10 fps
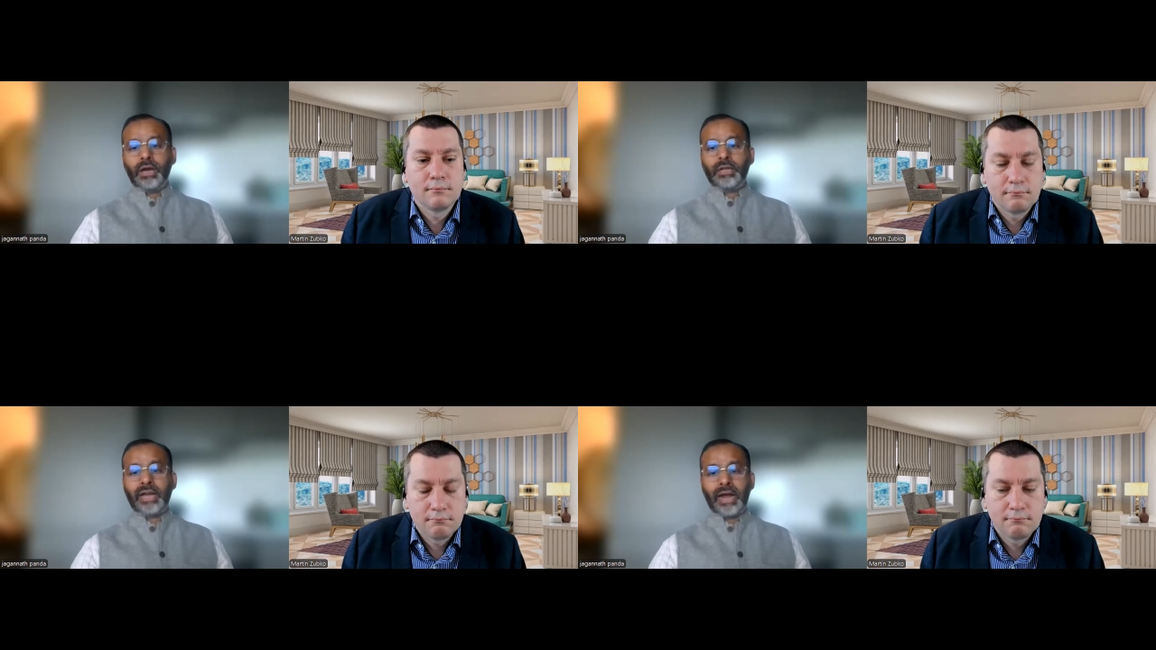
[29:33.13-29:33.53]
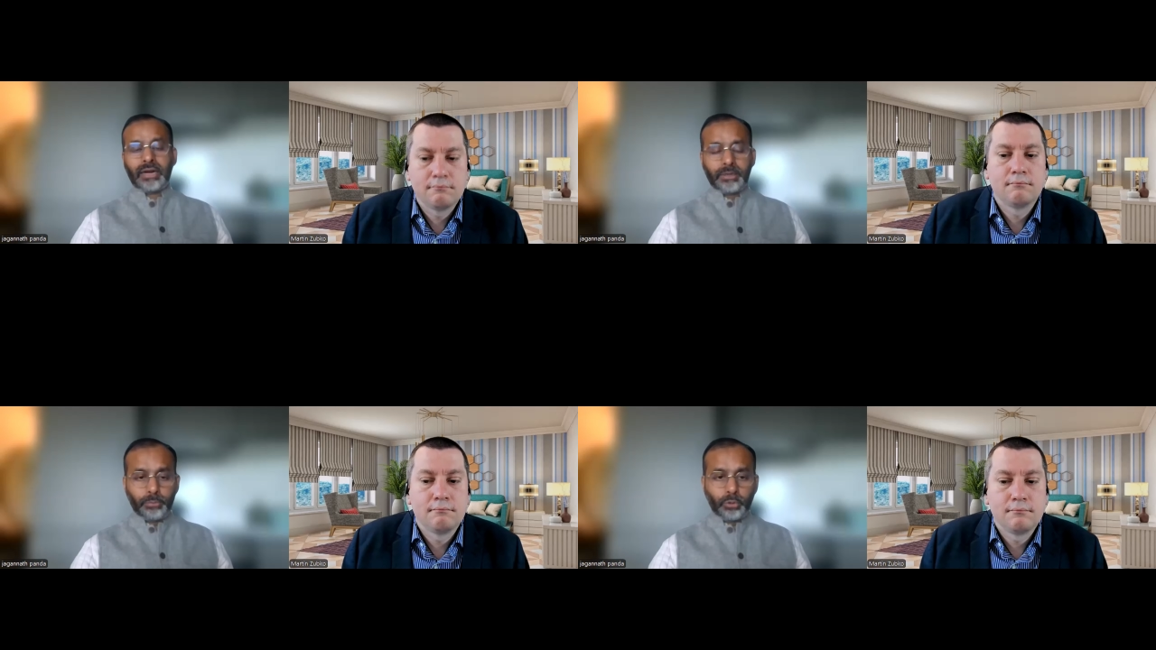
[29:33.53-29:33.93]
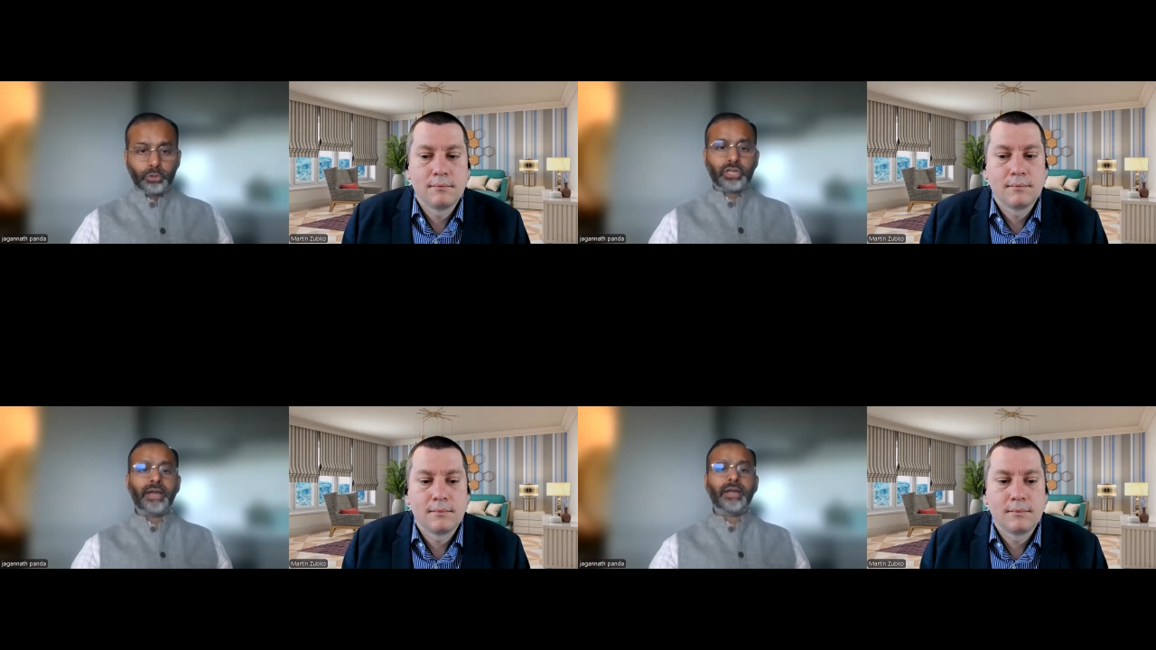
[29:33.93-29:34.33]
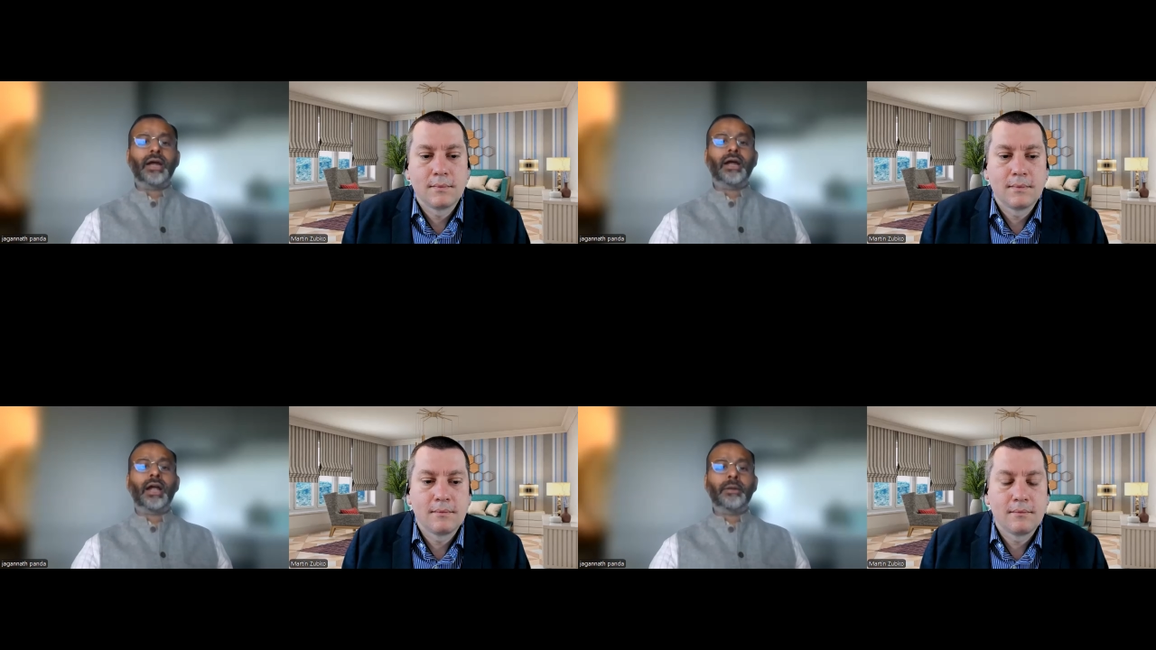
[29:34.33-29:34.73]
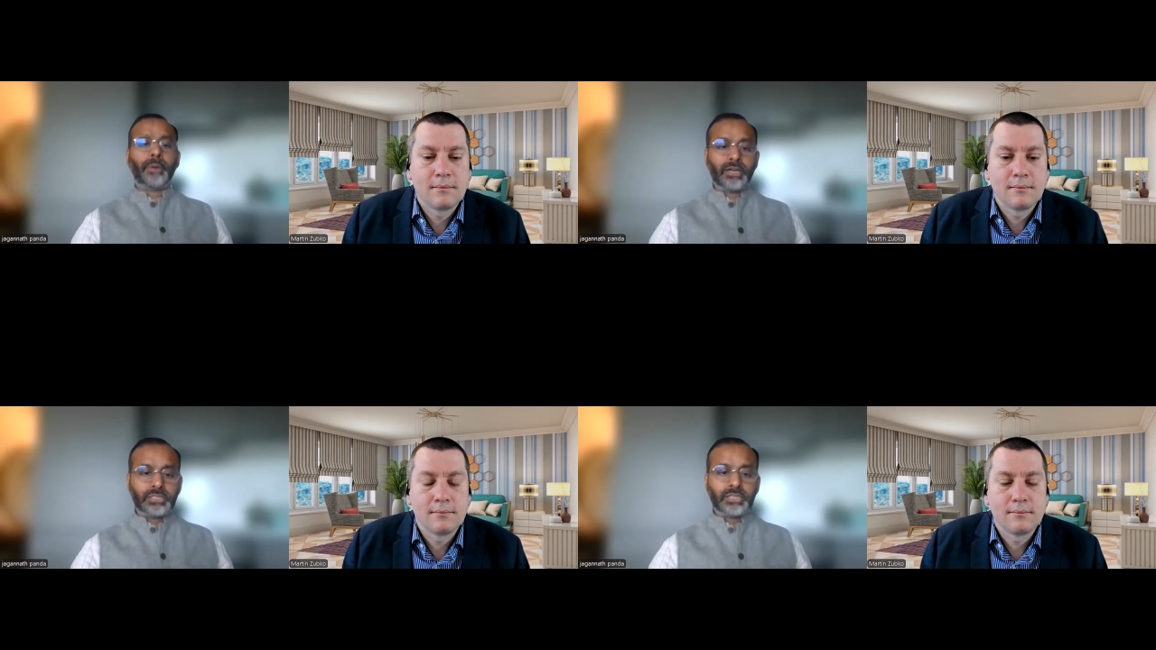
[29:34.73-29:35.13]
Speaker 1: that both China and
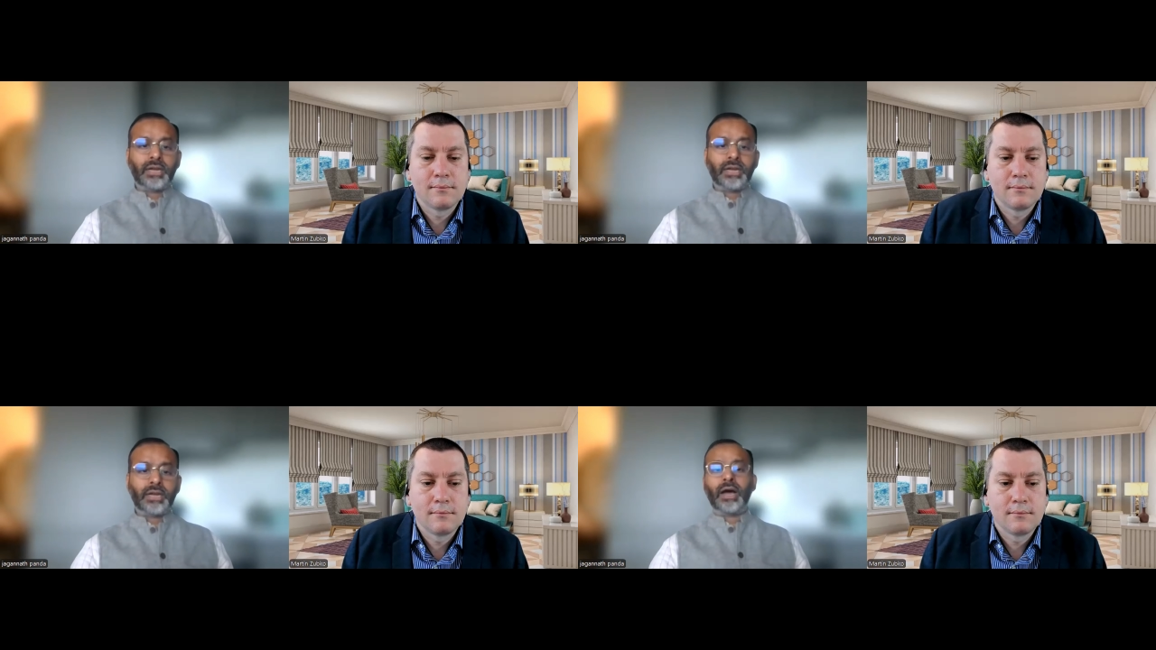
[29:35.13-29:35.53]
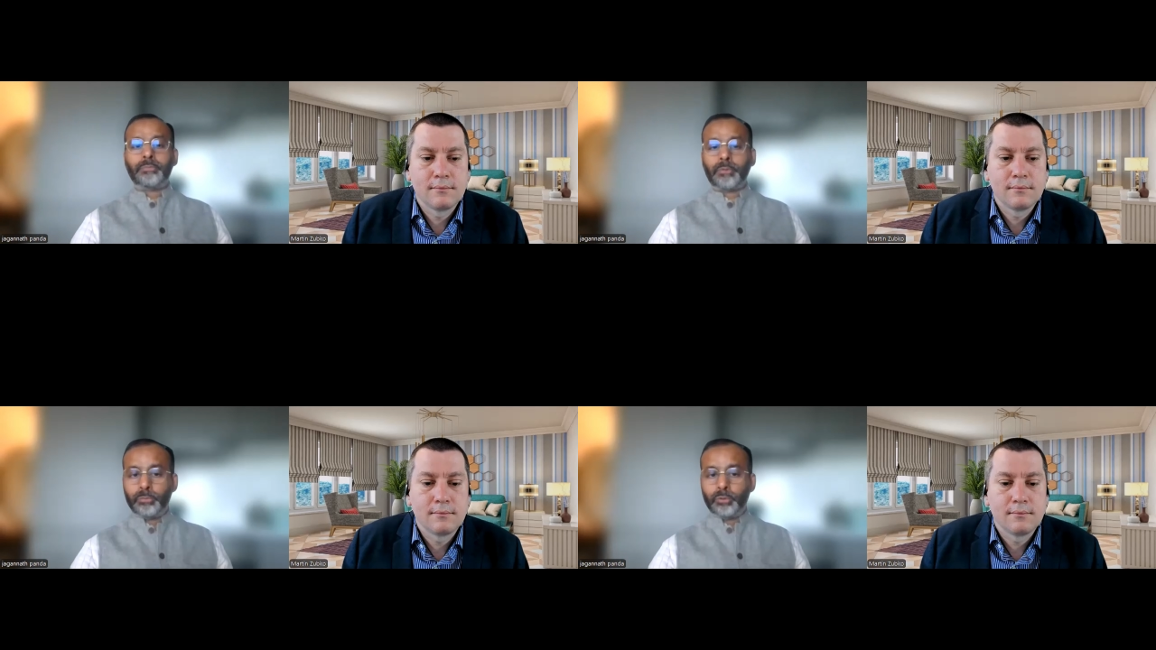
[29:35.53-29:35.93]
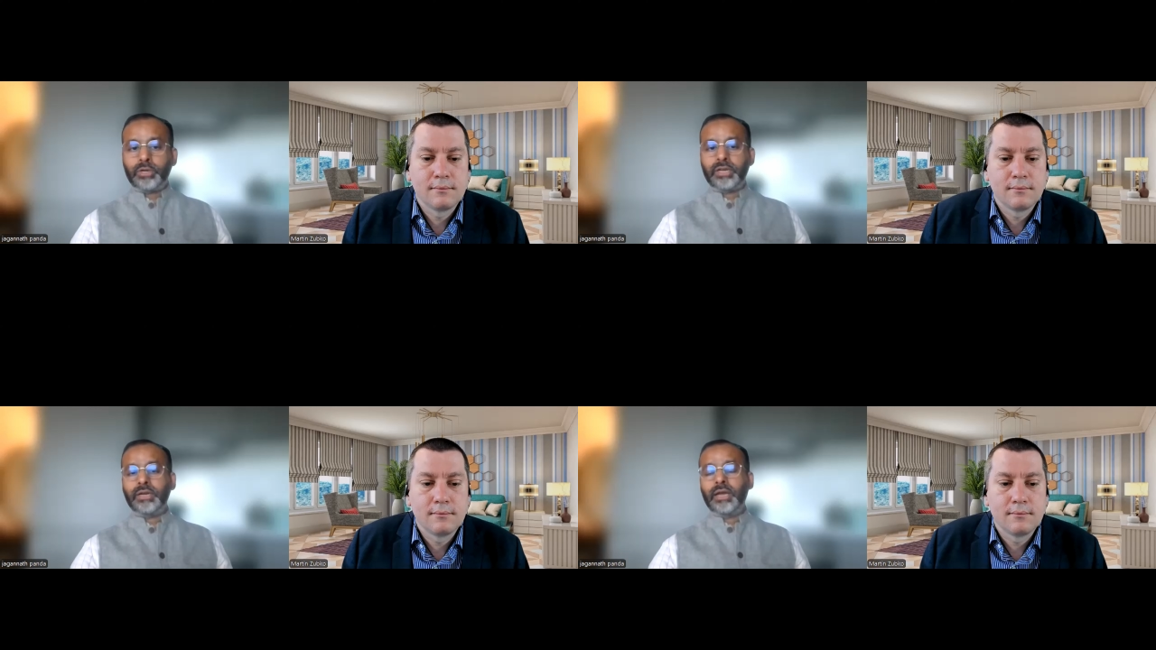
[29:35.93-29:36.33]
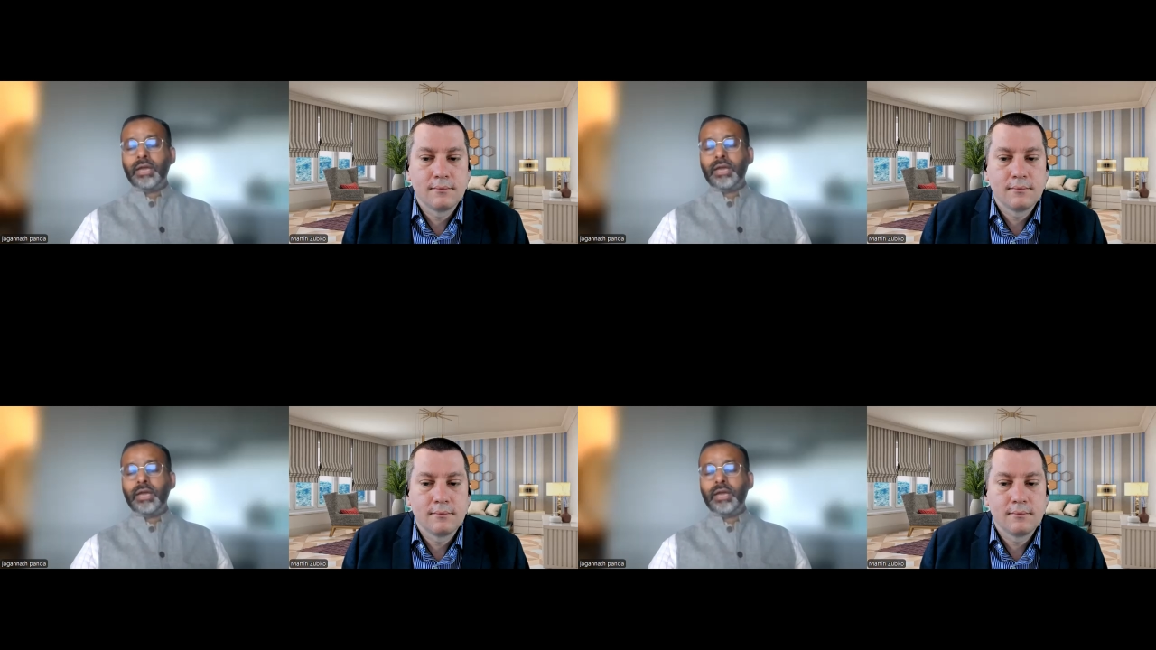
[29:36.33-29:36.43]
Pakistan are promoting